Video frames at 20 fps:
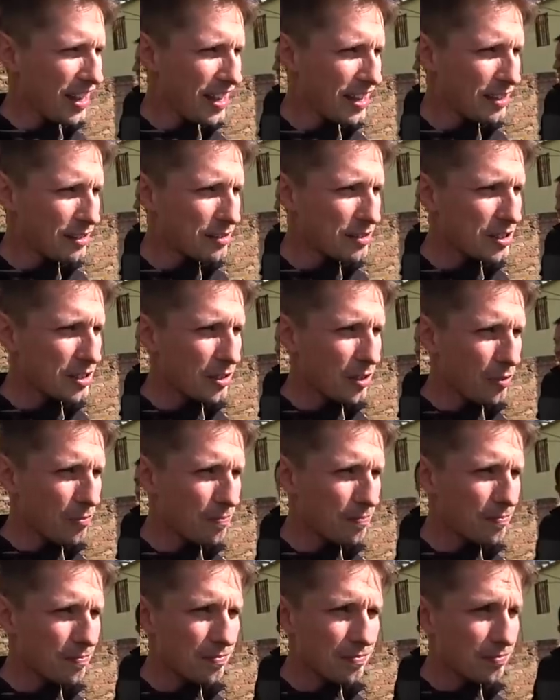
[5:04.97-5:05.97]
and
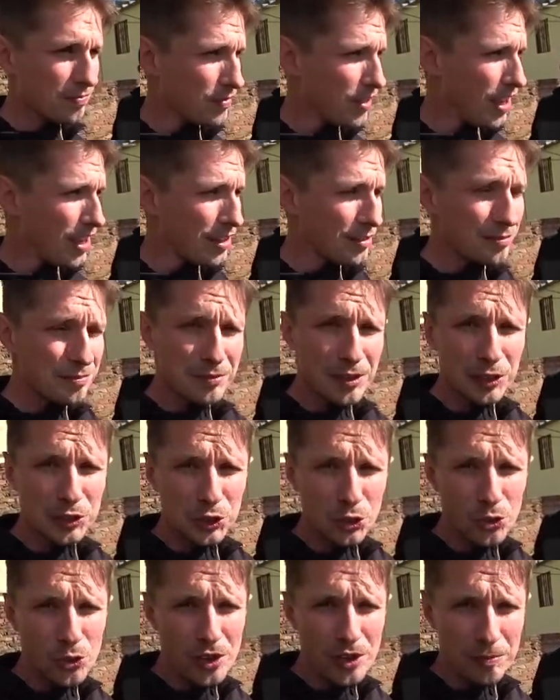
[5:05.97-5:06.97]
yeah,
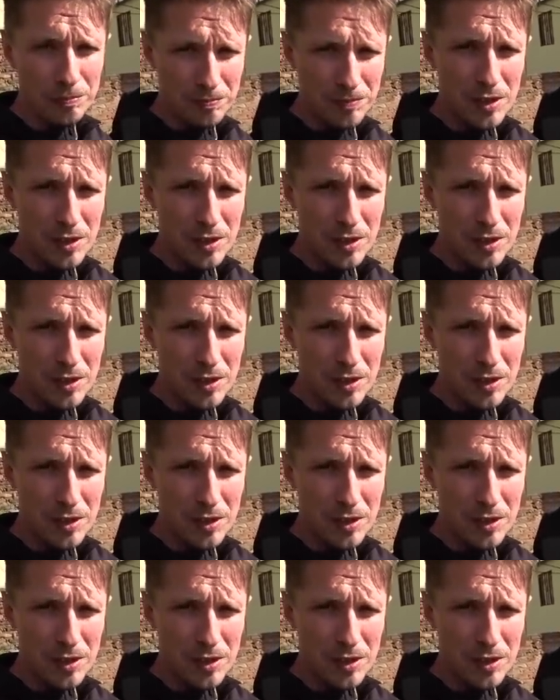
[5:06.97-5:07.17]
enjoy it.